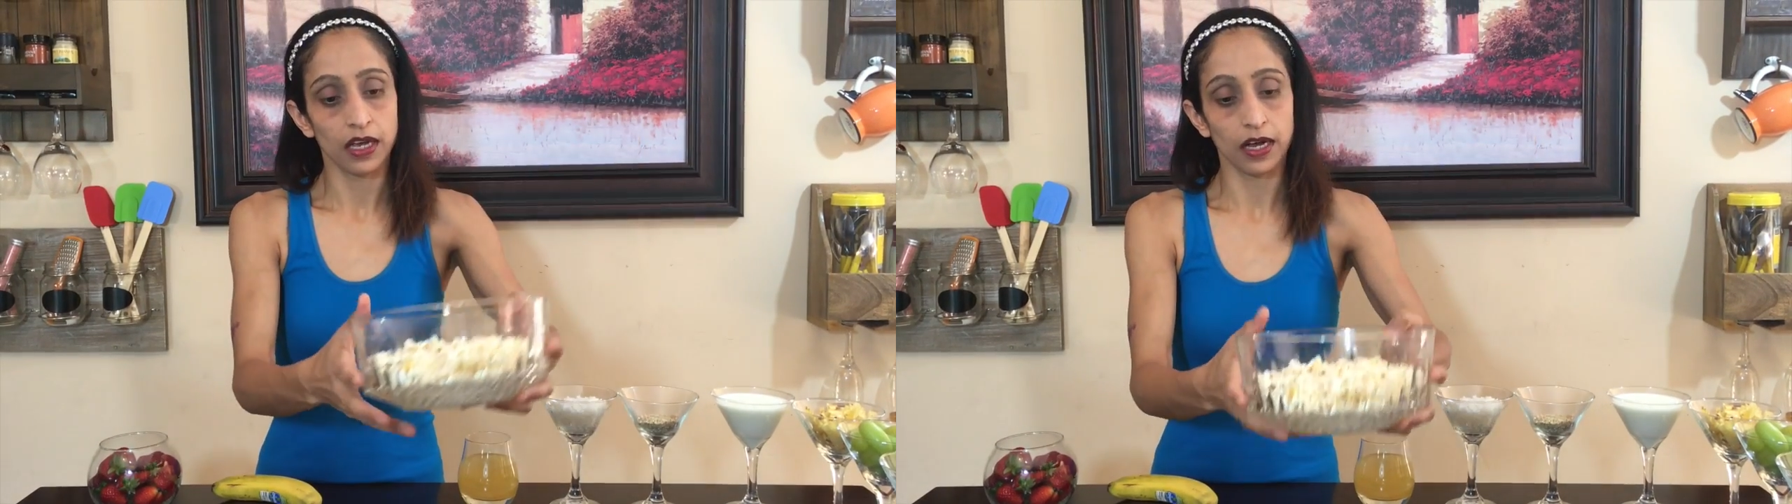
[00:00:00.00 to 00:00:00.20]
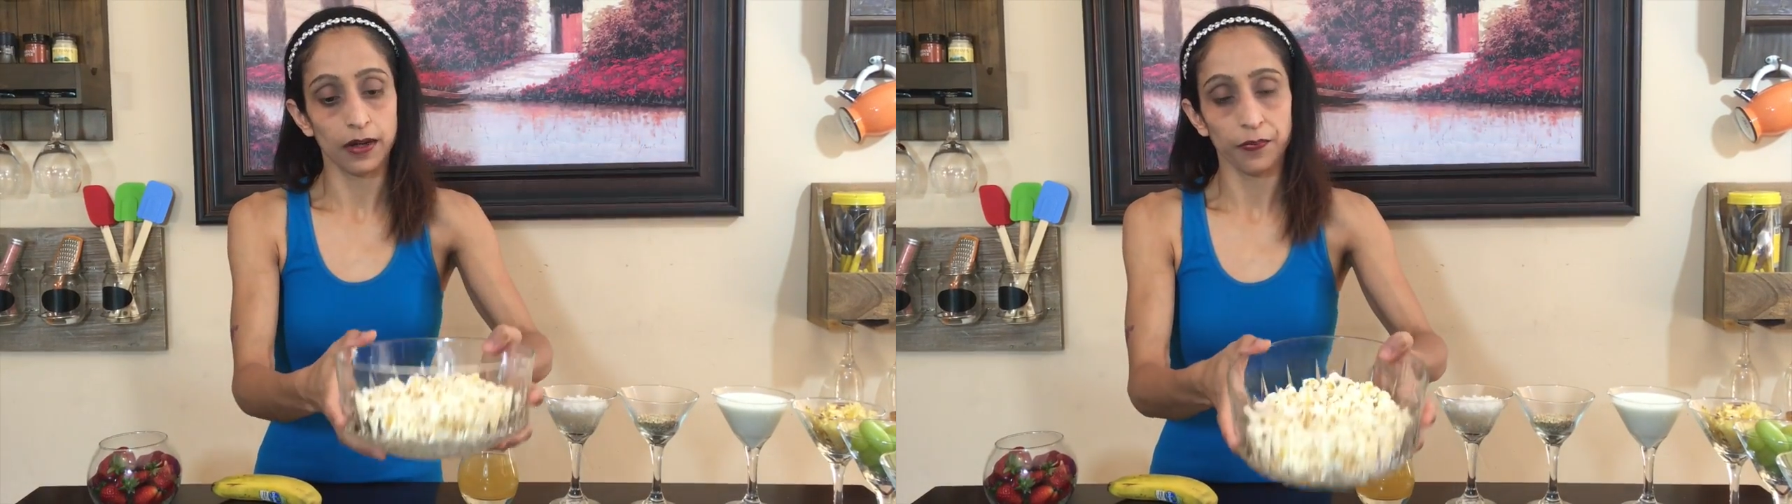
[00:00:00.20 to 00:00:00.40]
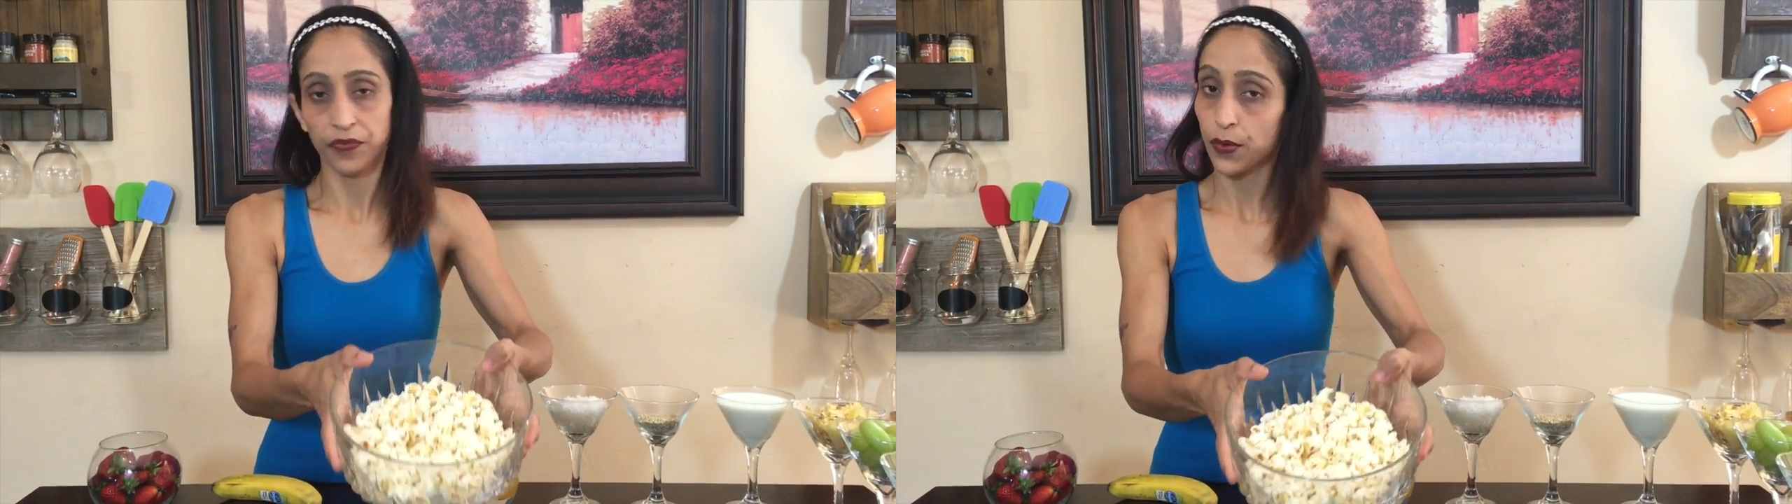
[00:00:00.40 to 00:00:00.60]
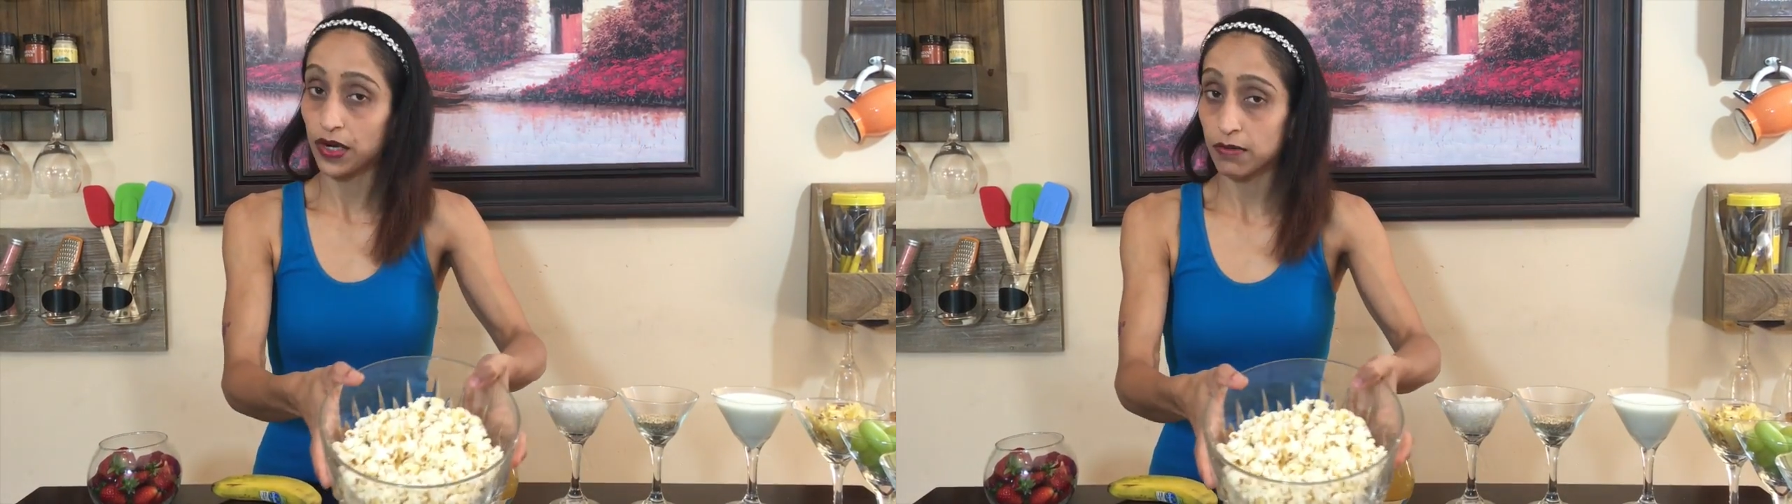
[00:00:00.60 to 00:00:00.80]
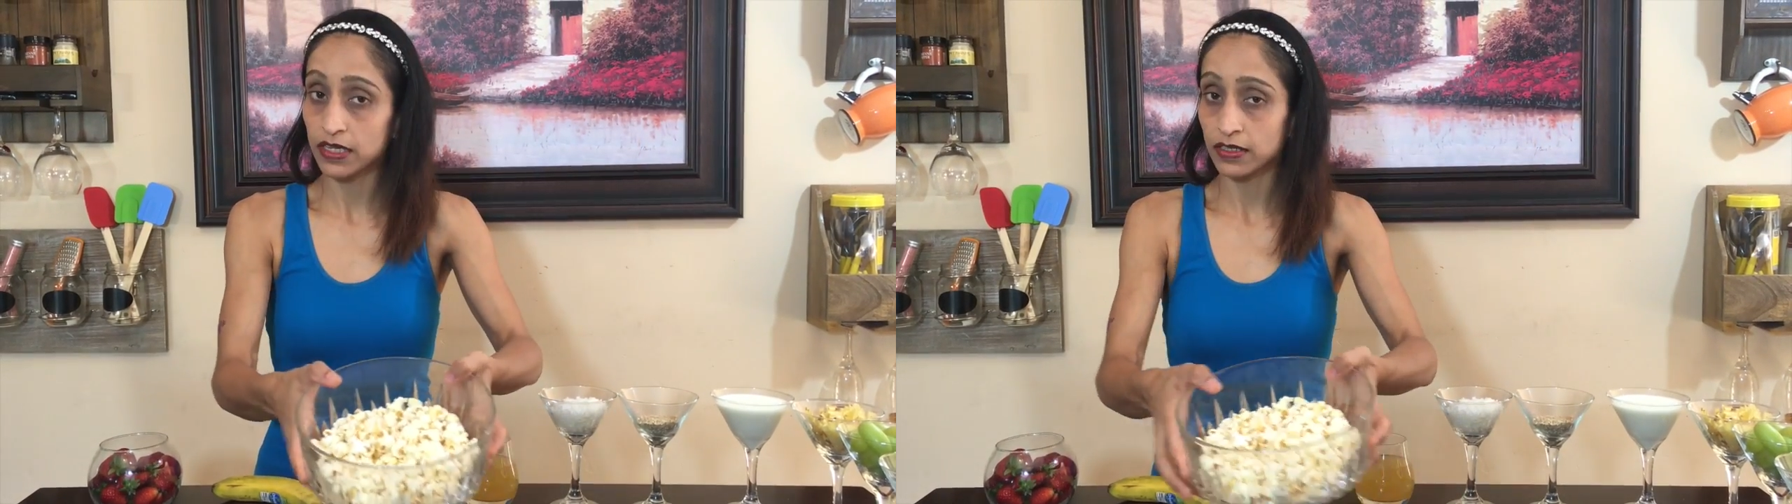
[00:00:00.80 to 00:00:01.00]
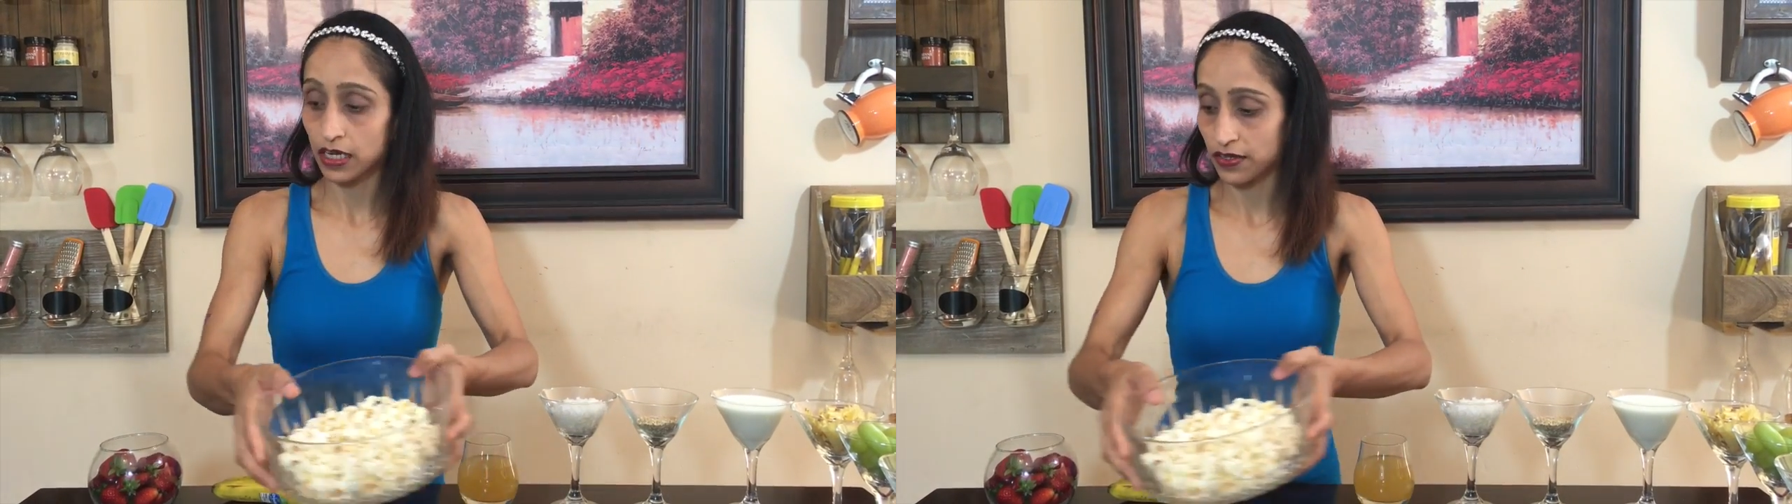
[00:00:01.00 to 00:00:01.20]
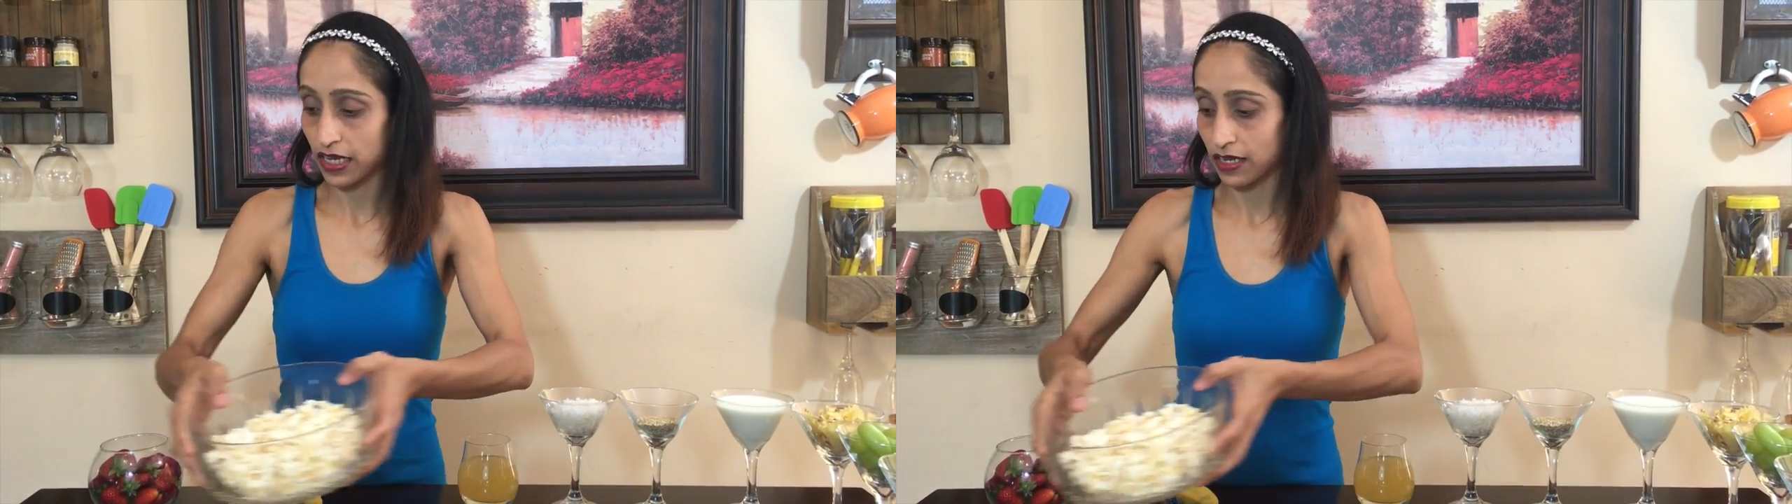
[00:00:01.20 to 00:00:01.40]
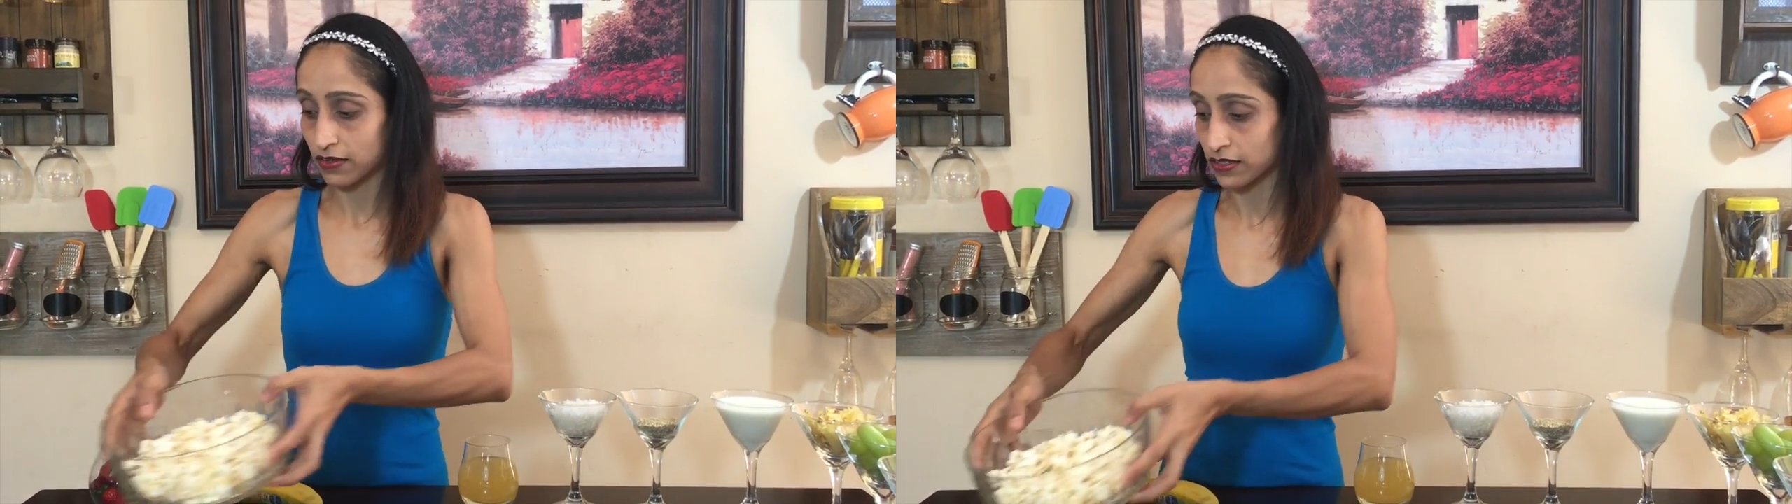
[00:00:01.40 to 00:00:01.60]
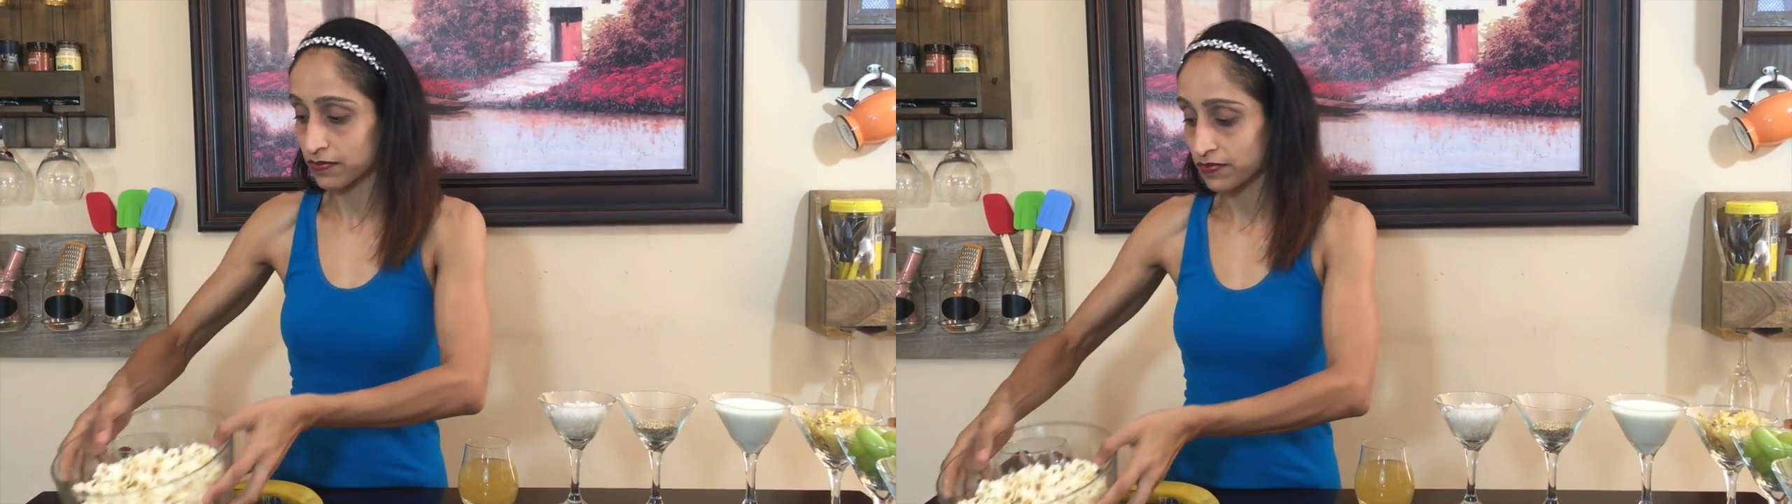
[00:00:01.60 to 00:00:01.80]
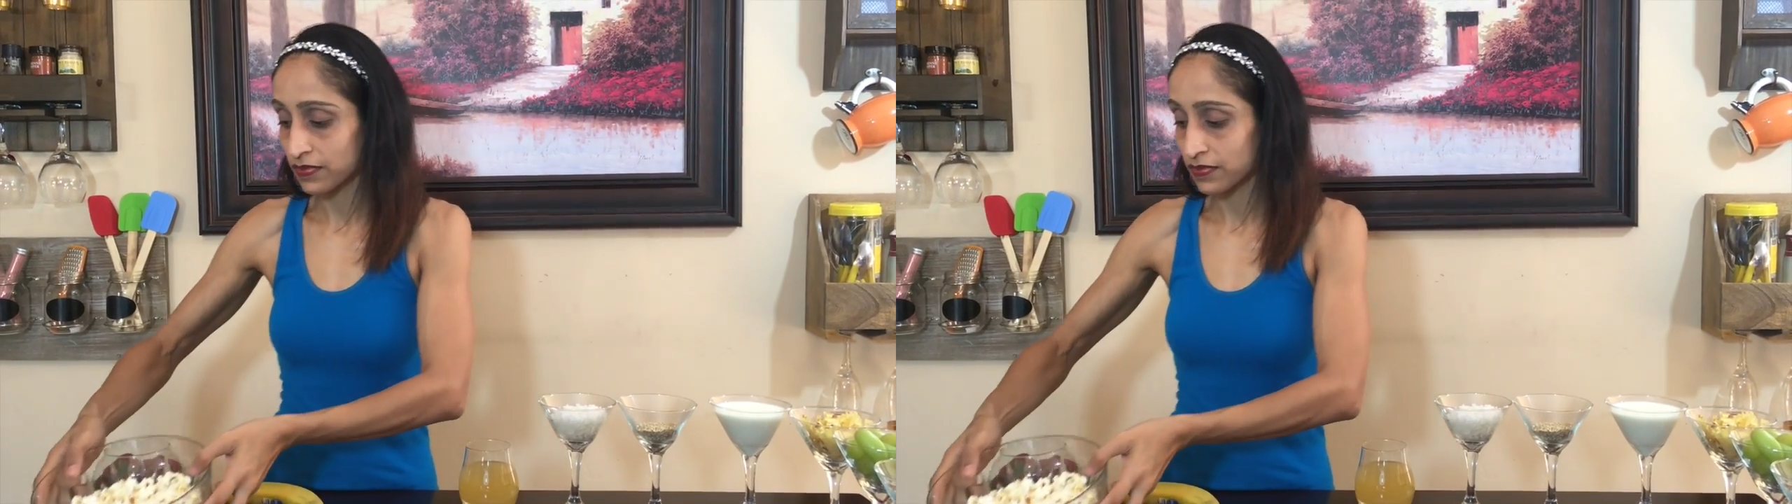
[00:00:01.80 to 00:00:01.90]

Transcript: Quite a bit, 100 calories.